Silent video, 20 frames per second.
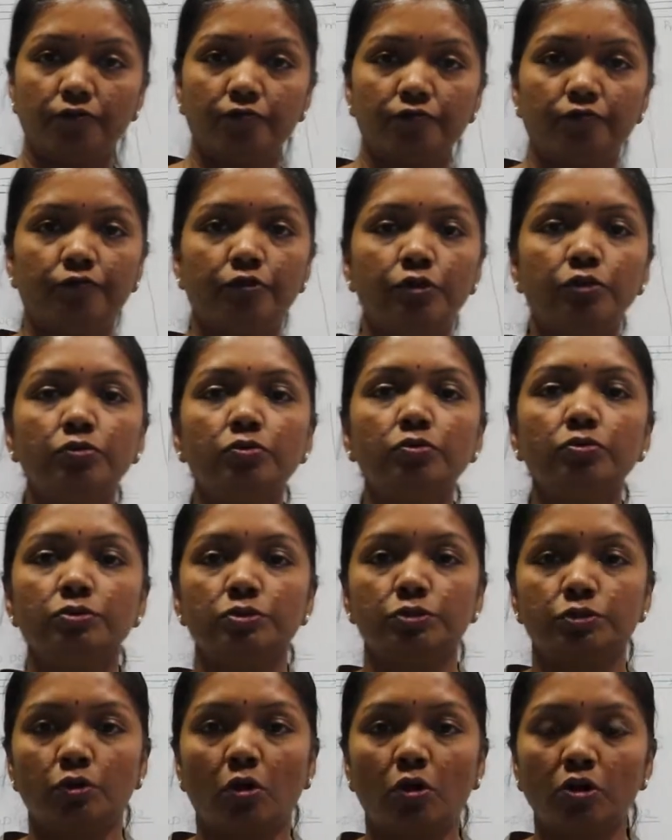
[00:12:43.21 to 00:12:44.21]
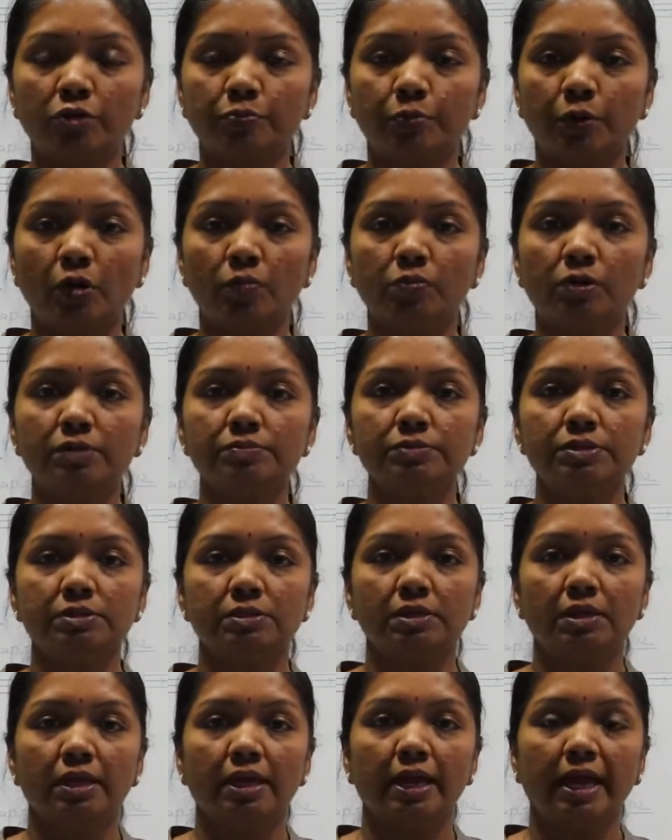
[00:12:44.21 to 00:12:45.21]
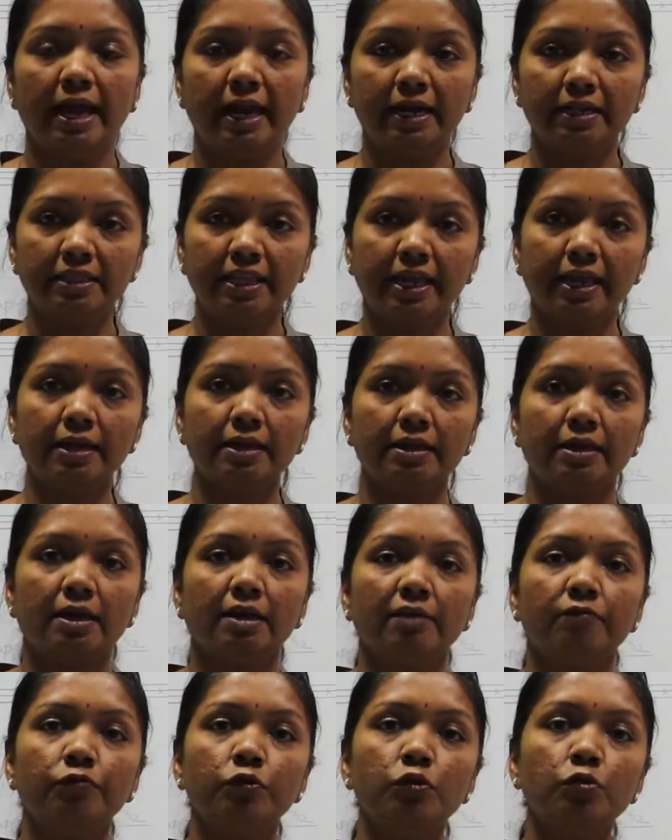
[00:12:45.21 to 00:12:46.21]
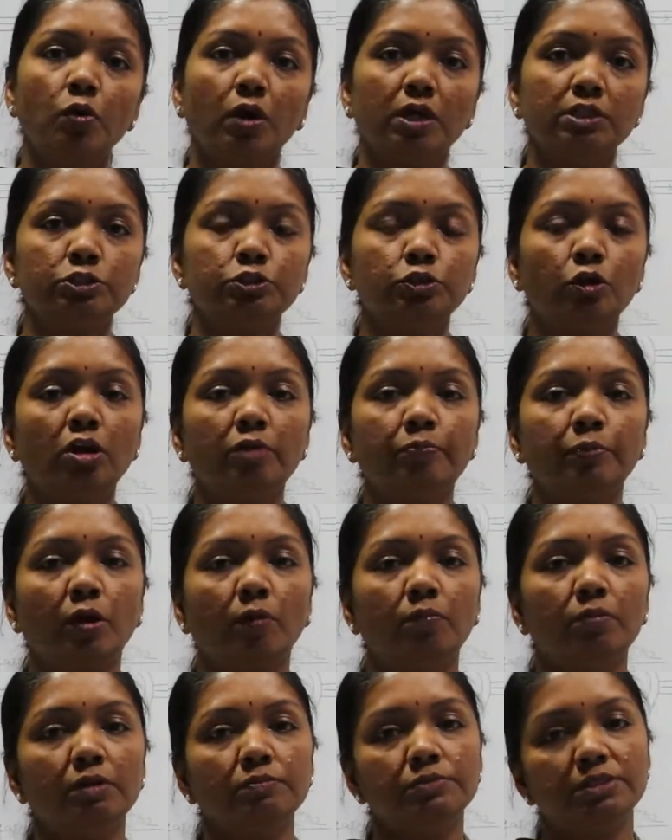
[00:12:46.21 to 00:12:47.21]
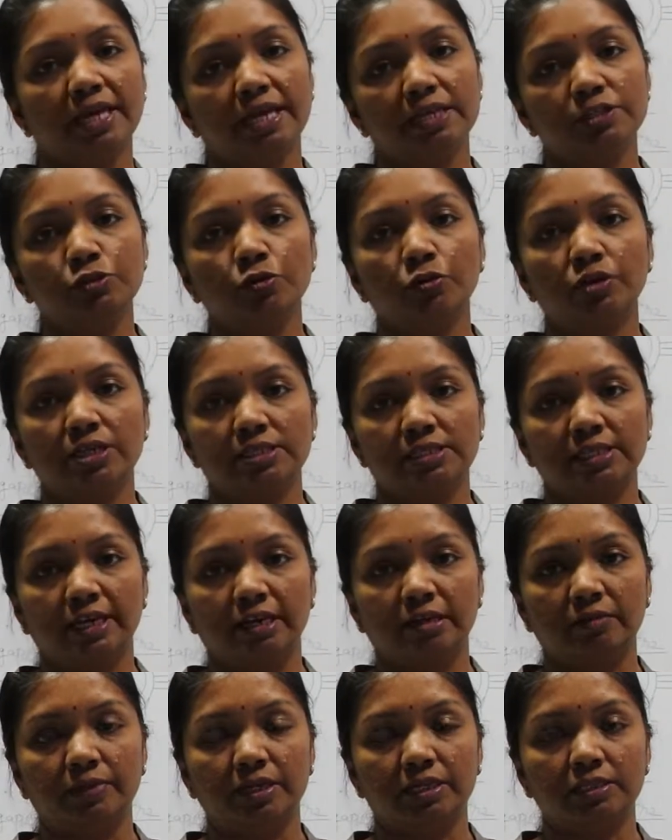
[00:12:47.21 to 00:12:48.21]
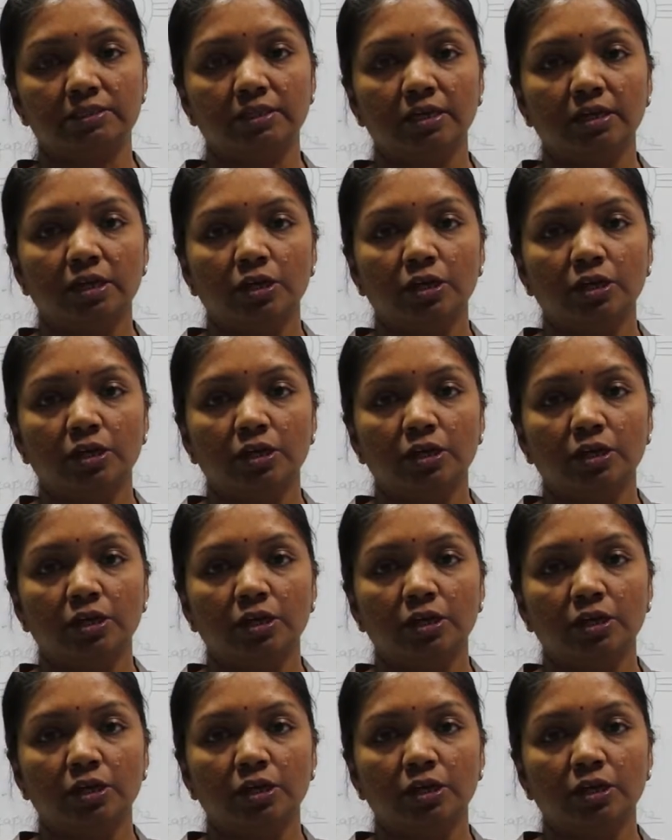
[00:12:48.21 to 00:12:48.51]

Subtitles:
few solved problems and then few unsolved problems as your assignments.